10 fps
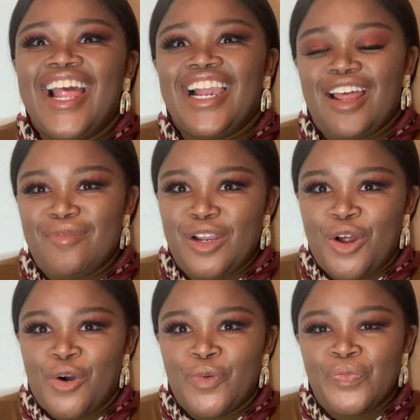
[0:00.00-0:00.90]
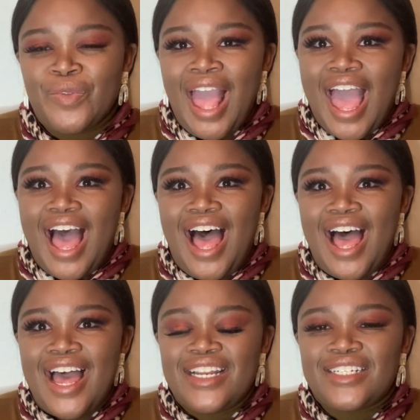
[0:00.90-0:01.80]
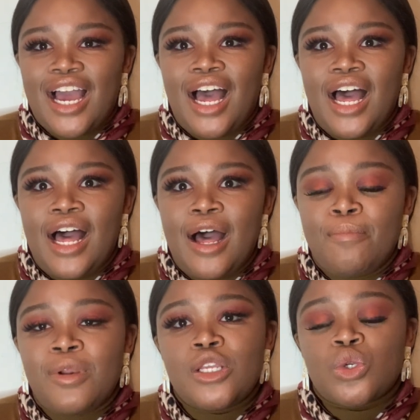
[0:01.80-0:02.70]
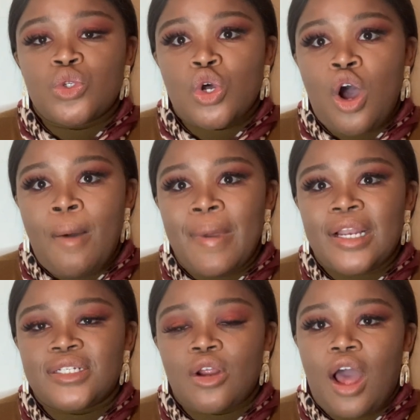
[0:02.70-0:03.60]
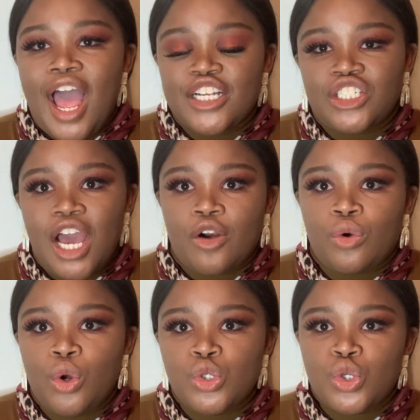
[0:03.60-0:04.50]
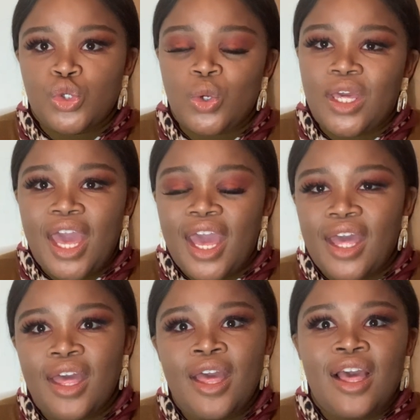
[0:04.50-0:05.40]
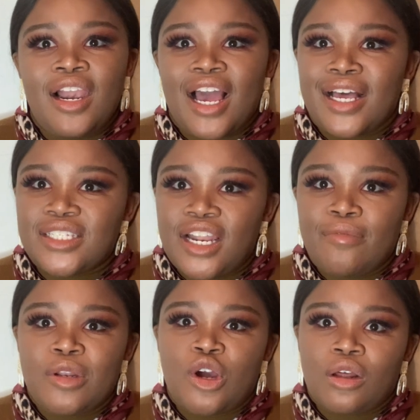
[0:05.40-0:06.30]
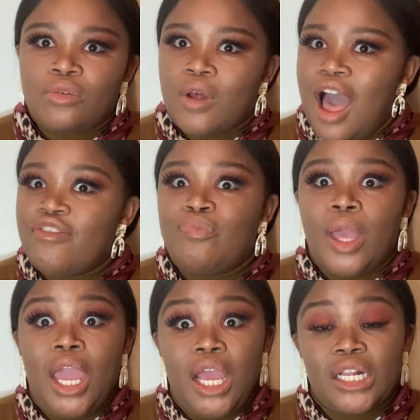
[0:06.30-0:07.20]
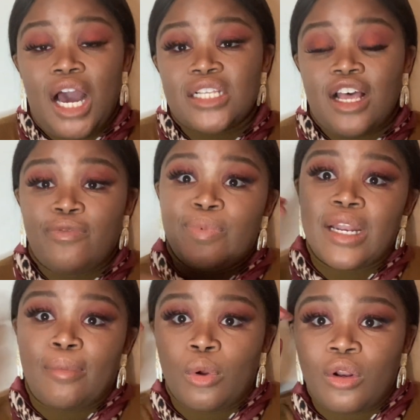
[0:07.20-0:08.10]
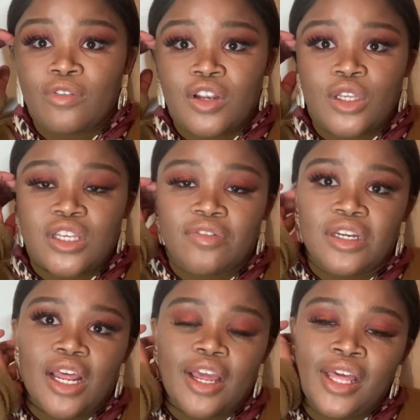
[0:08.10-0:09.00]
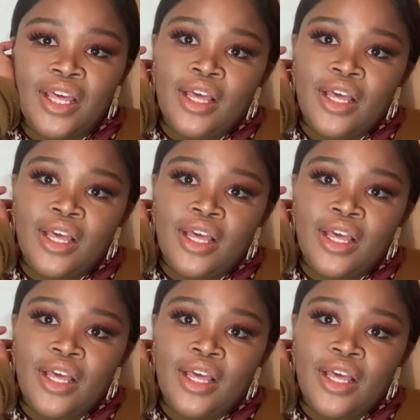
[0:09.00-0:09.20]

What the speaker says: Let me know. And please also comment hashtag road to 2k. Like I said, I've been uploading videos every day